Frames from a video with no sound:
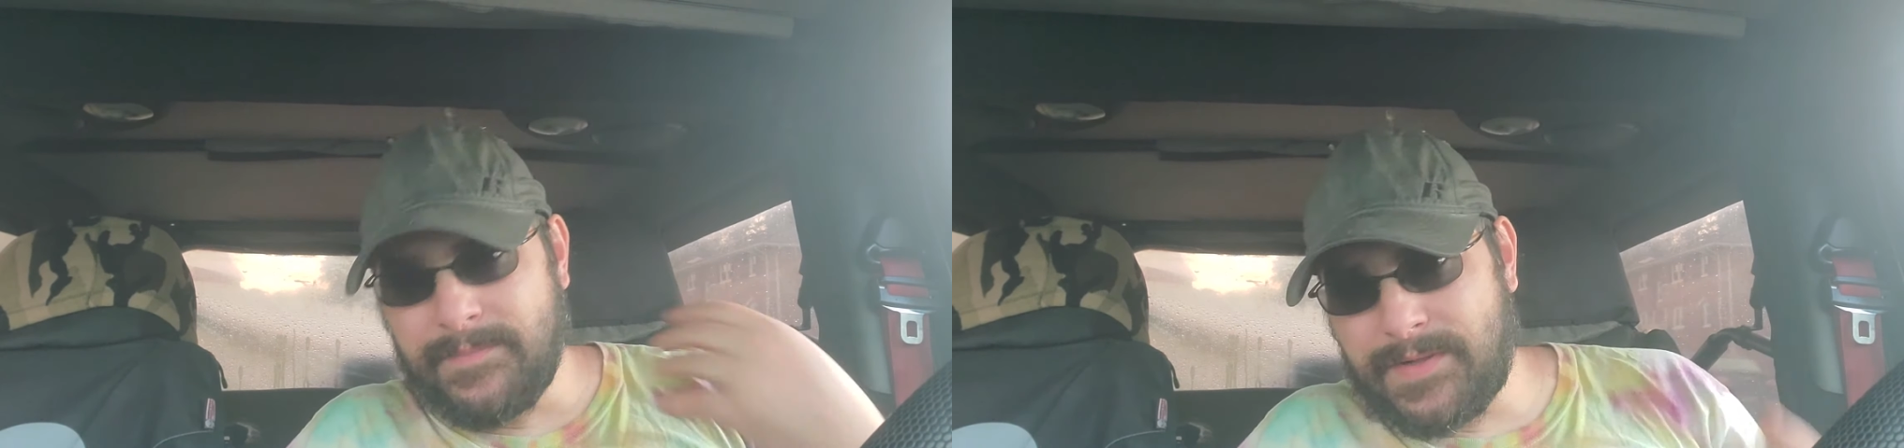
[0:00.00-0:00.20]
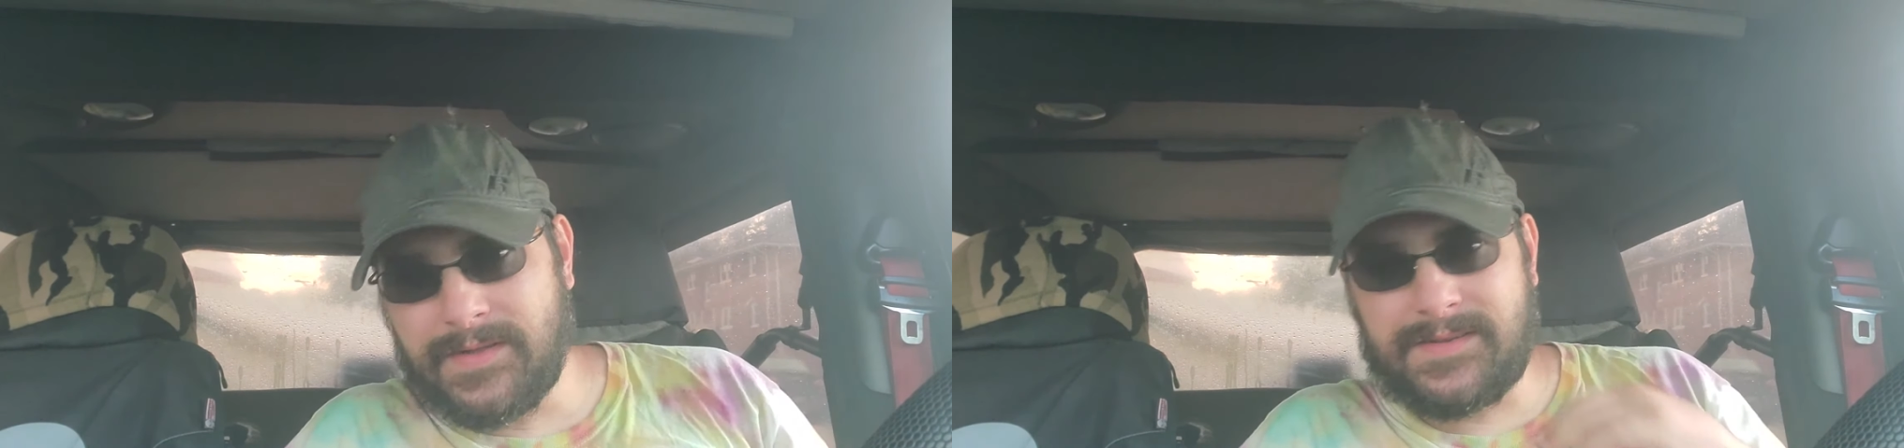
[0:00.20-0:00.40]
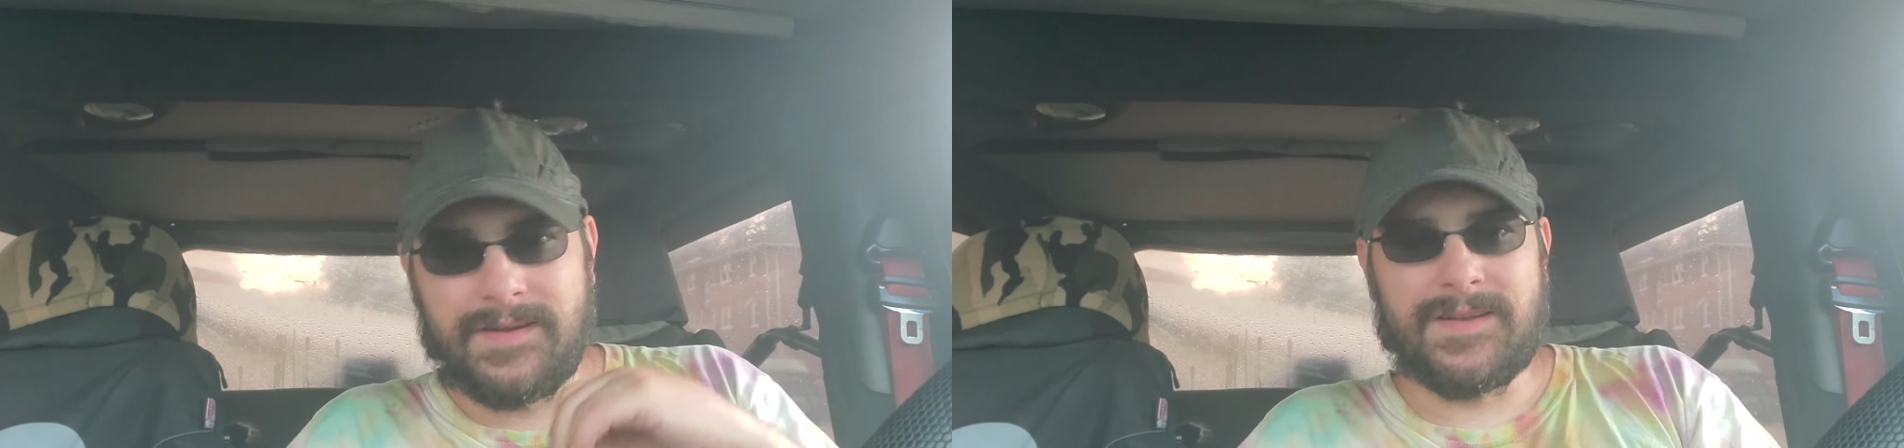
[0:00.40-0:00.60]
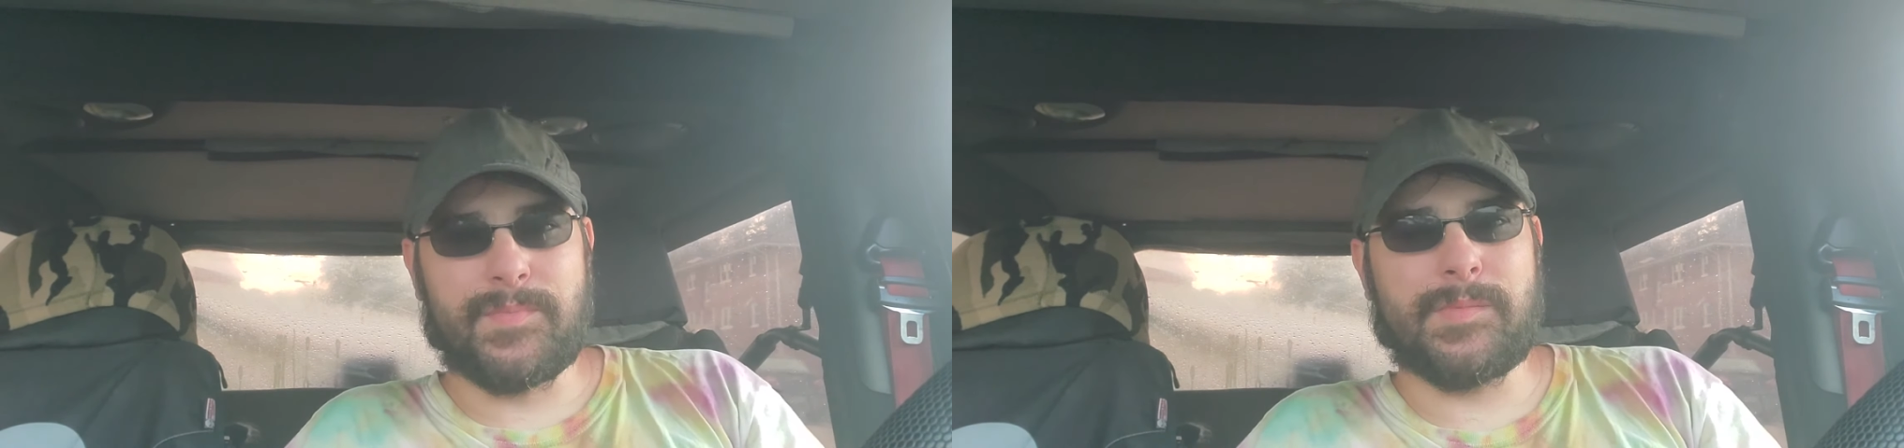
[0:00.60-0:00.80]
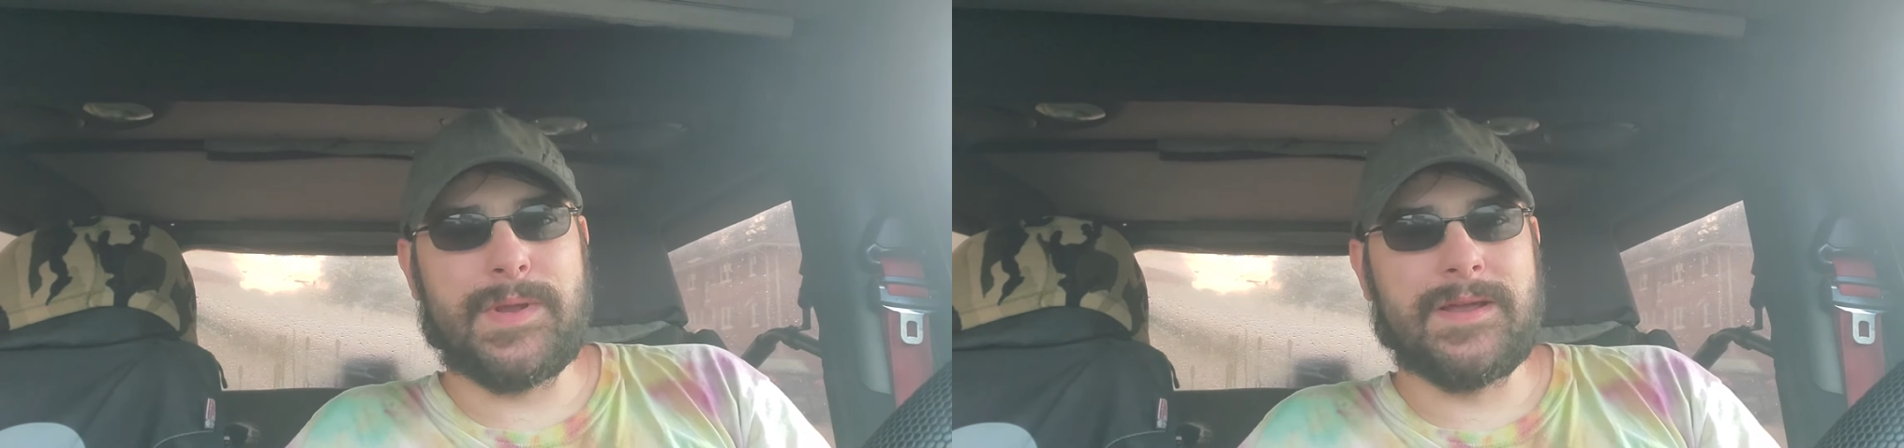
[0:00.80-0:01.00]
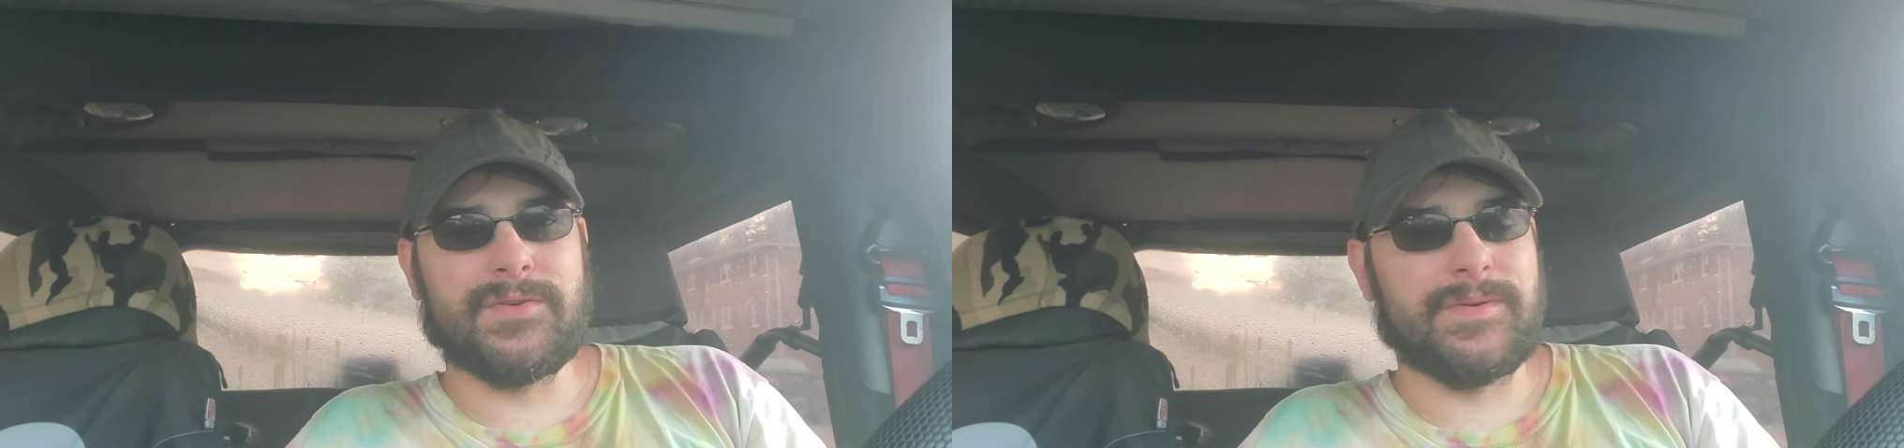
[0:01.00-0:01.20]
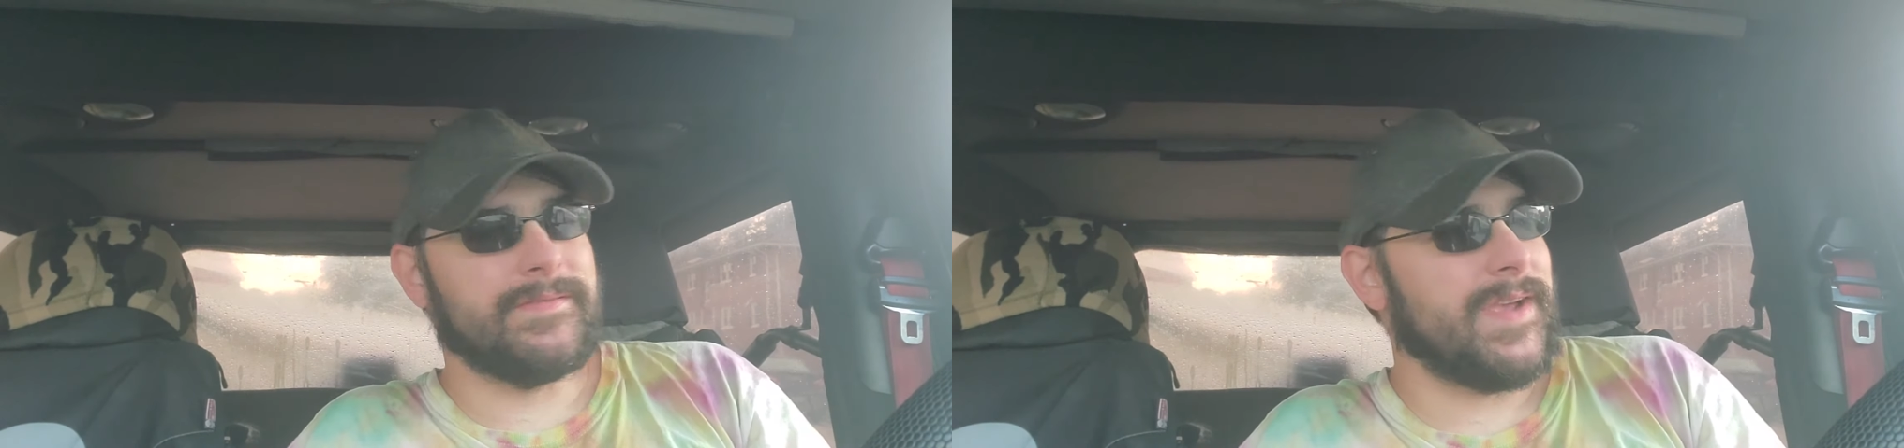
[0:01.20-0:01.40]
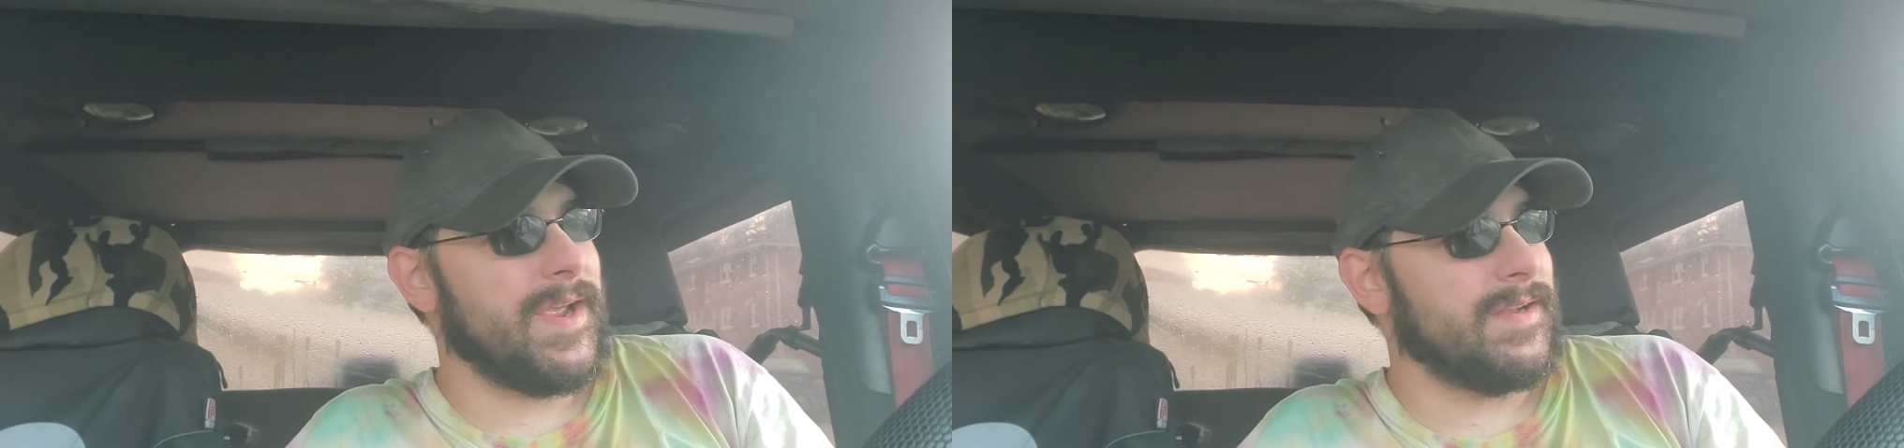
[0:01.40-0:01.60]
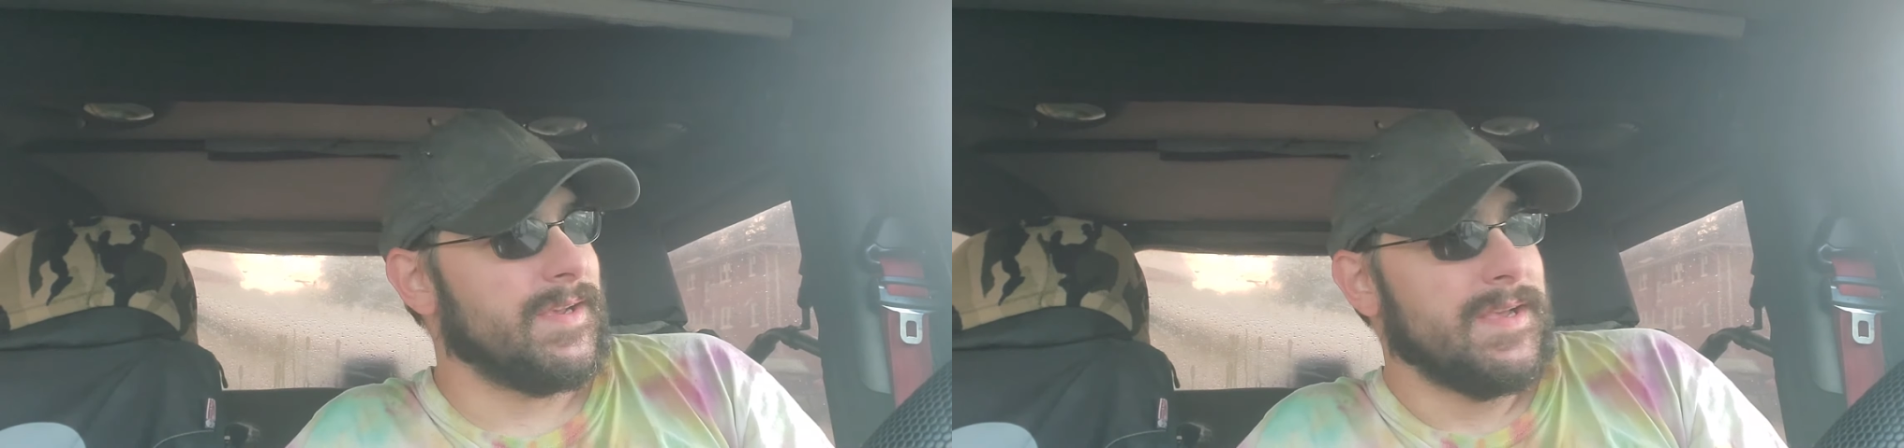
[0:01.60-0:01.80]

military to prepare to invade.